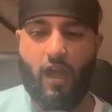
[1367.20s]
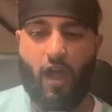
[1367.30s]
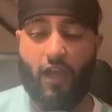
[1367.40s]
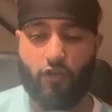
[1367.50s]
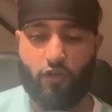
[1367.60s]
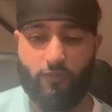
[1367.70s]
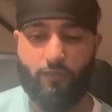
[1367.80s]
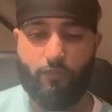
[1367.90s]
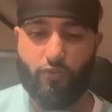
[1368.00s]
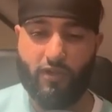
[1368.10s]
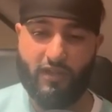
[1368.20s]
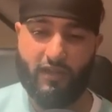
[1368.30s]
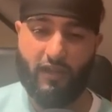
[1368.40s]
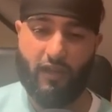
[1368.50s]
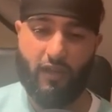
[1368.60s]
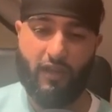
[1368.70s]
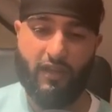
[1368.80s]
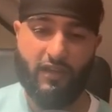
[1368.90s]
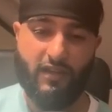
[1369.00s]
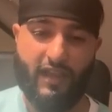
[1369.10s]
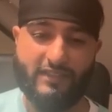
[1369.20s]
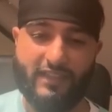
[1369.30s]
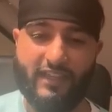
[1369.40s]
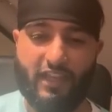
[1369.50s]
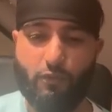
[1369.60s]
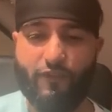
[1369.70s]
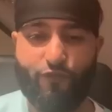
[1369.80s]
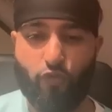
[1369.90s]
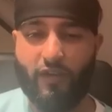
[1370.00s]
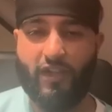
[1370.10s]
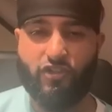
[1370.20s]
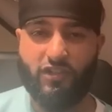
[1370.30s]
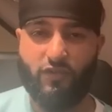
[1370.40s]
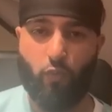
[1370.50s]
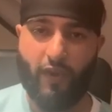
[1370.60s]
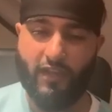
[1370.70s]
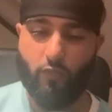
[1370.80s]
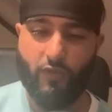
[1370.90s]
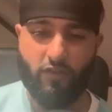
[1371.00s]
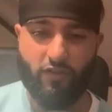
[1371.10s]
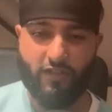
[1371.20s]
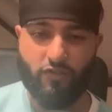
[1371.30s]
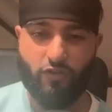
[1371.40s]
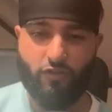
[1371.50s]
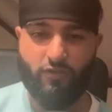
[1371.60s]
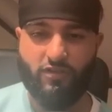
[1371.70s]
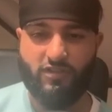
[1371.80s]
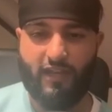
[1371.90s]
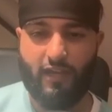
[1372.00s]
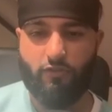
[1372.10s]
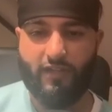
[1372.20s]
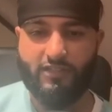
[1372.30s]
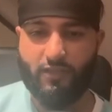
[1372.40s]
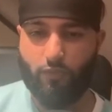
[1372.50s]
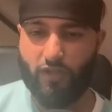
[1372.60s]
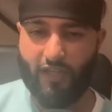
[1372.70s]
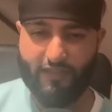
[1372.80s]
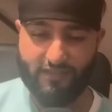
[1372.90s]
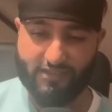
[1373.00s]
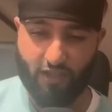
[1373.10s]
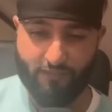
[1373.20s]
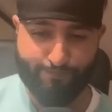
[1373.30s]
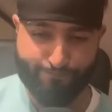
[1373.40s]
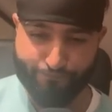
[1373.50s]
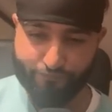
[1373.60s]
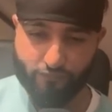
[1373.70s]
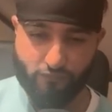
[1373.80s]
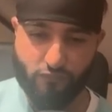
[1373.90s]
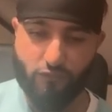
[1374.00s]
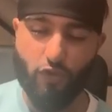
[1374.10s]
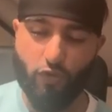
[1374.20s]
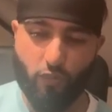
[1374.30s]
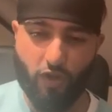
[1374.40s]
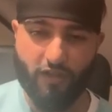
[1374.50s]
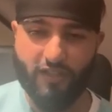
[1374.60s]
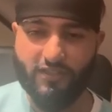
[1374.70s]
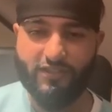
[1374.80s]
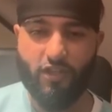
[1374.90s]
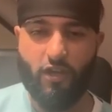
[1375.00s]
I could bring in Eze in Game Week 4 and actually wait a week on NKUNKU and just downgrade someone like Son or Watkins.